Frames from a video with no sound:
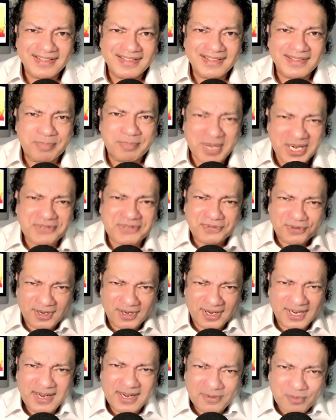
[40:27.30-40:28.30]
Peace for a
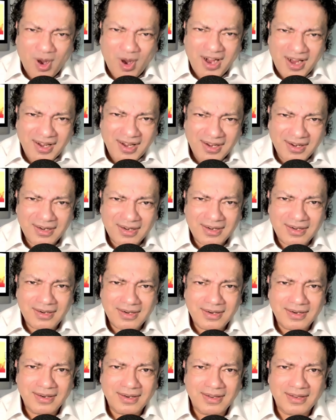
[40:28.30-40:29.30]
little while?
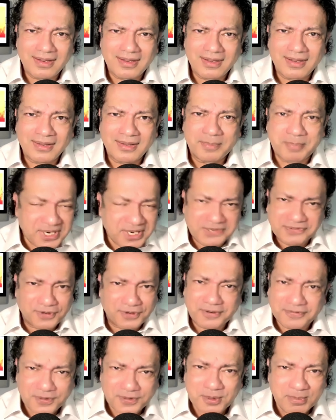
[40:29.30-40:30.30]
Peace for
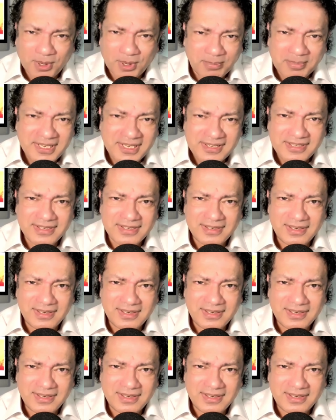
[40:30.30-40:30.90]
a few moments?